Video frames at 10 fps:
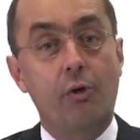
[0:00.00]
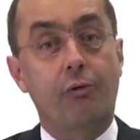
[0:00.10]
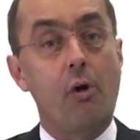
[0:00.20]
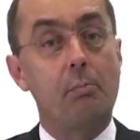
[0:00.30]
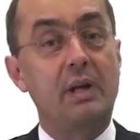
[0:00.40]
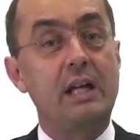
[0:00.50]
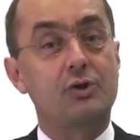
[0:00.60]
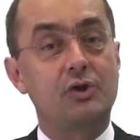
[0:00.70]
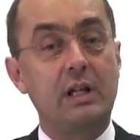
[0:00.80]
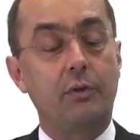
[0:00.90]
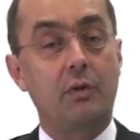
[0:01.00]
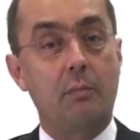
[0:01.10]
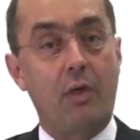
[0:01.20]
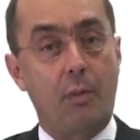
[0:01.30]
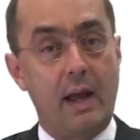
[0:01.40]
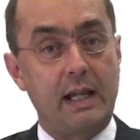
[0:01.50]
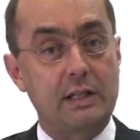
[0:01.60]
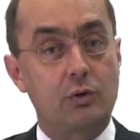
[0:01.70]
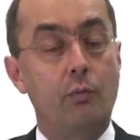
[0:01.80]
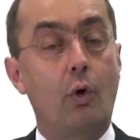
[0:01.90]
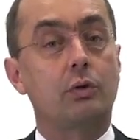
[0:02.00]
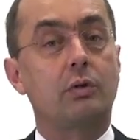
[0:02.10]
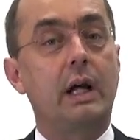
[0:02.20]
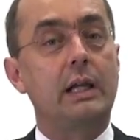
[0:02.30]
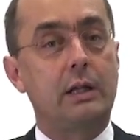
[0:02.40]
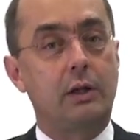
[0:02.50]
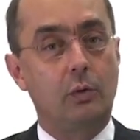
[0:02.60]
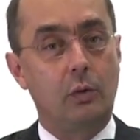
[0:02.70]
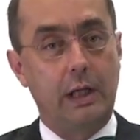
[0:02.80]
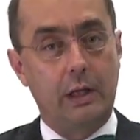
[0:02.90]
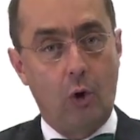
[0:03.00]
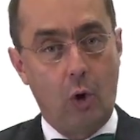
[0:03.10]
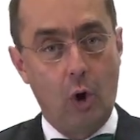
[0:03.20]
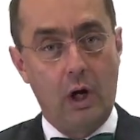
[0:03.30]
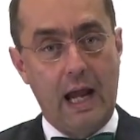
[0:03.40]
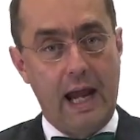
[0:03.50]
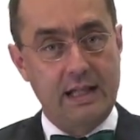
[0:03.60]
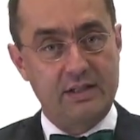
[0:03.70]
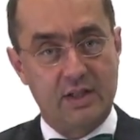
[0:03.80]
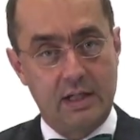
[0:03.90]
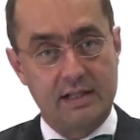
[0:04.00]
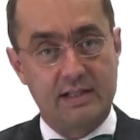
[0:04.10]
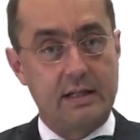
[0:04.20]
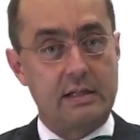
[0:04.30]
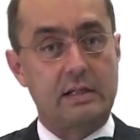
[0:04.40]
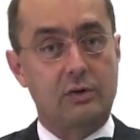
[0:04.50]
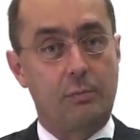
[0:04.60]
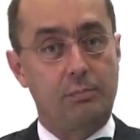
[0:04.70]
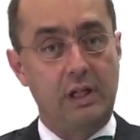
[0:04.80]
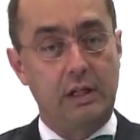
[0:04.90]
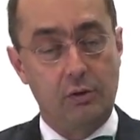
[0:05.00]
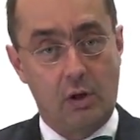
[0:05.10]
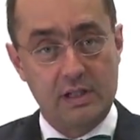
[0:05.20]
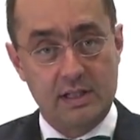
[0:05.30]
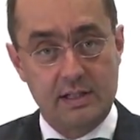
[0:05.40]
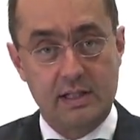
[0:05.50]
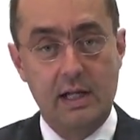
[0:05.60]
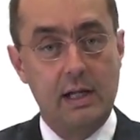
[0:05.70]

from PhDs in mathematics who were ridiculing her answer and said this is complete nonsense,